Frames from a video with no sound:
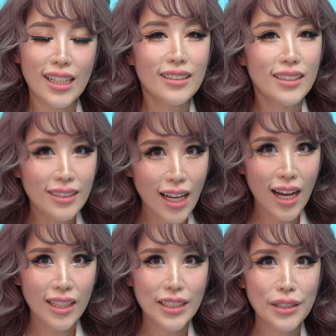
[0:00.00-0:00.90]
at the
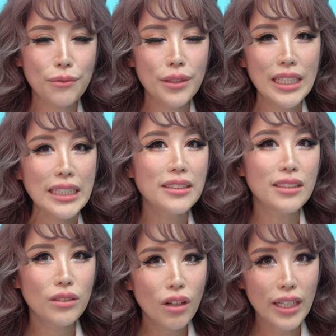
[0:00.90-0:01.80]
start, he really did
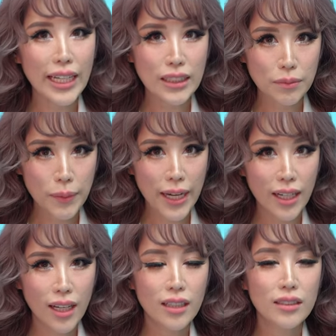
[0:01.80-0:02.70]
not expect
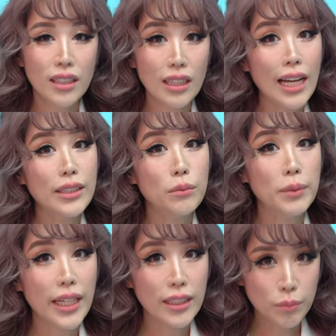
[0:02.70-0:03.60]
the lie to
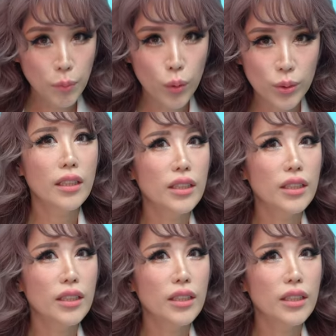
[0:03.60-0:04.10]
be exposed.